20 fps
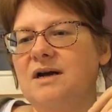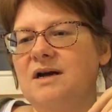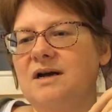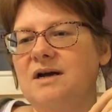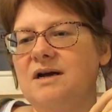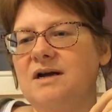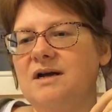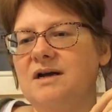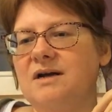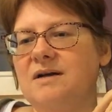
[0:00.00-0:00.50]

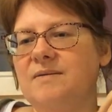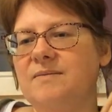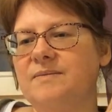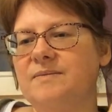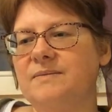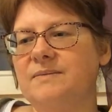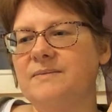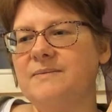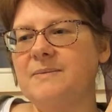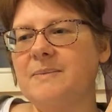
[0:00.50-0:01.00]

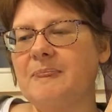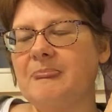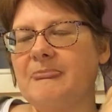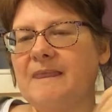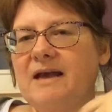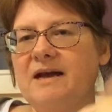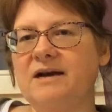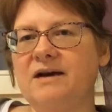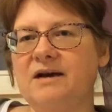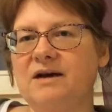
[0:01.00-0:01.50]

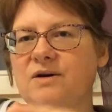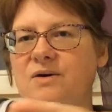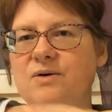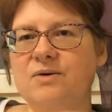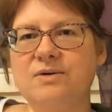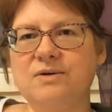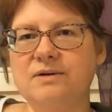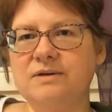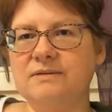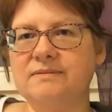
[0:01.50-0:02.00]
a
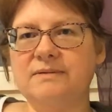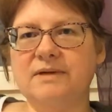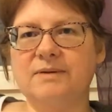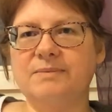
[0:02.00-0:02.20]
whole